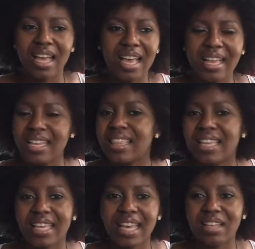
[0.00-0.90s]

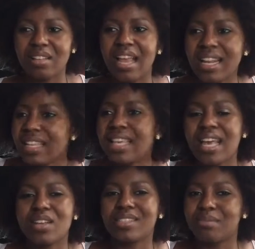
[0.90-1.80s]
anything
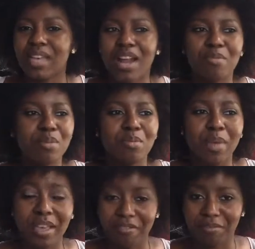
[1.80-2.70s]
else. I'm tired of people
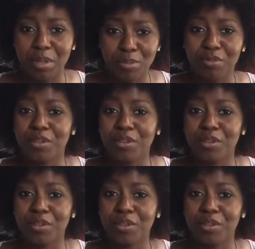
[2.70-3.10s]
making people